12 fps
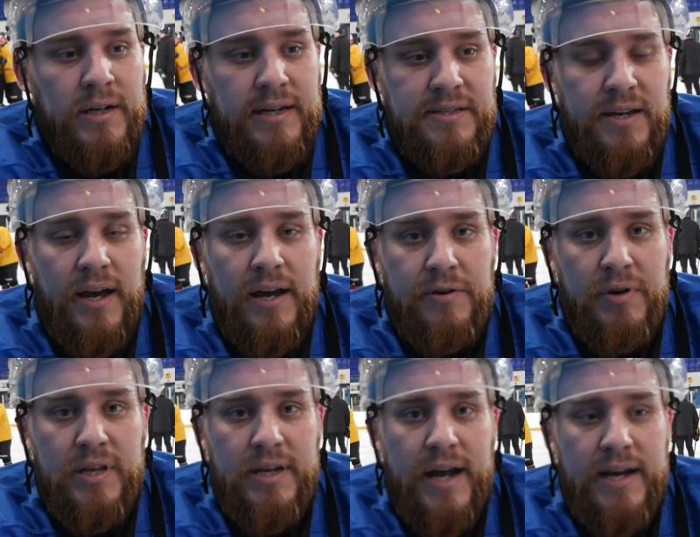It's
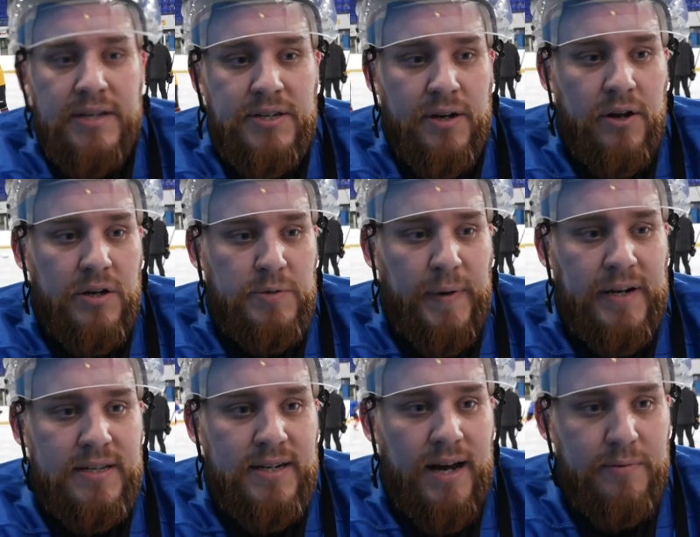really nice, you know,
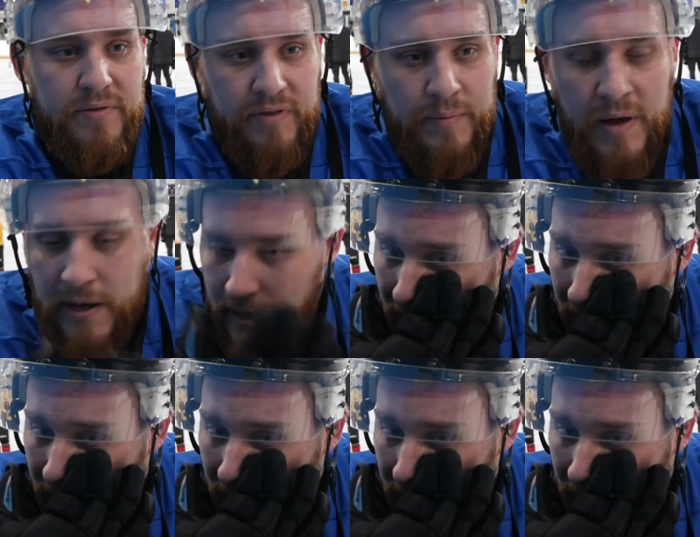spending time with them.